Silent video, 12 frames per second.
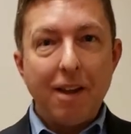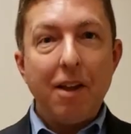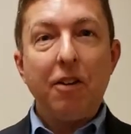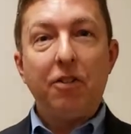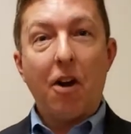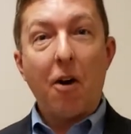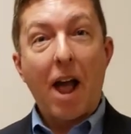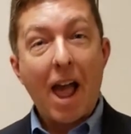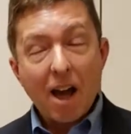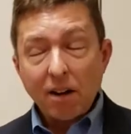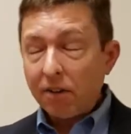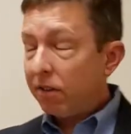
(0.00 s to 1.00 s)
So
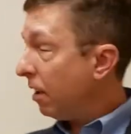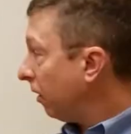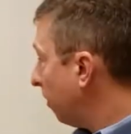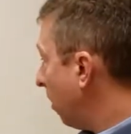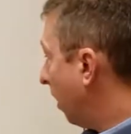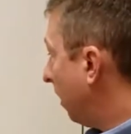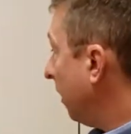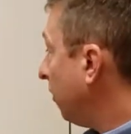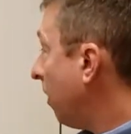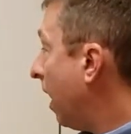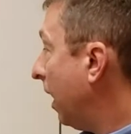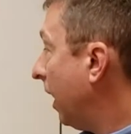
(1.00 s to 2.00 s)
how does this work? Let's
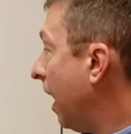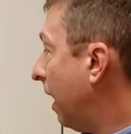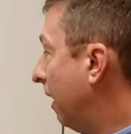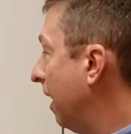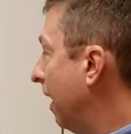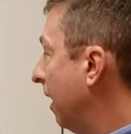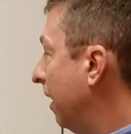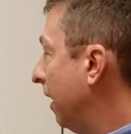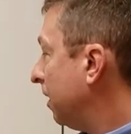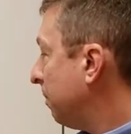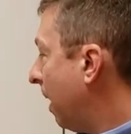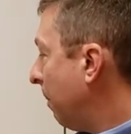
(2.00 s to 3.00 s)
try it again.
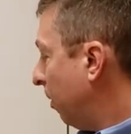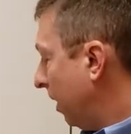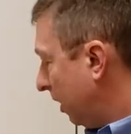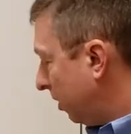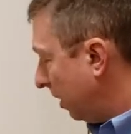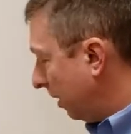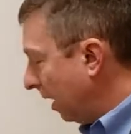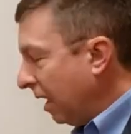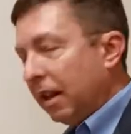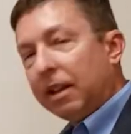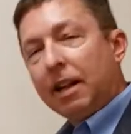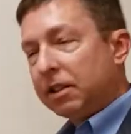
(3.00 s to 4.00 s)
Here's my prediction.
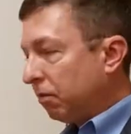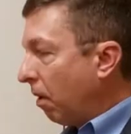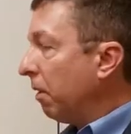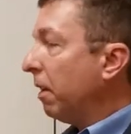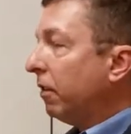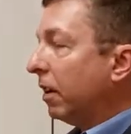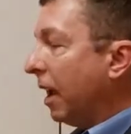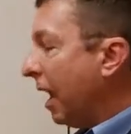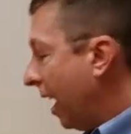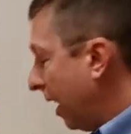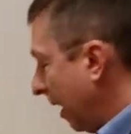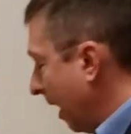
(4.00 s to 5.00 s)
Let's roll this
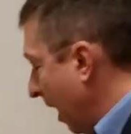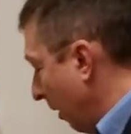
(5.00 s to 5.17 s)
again.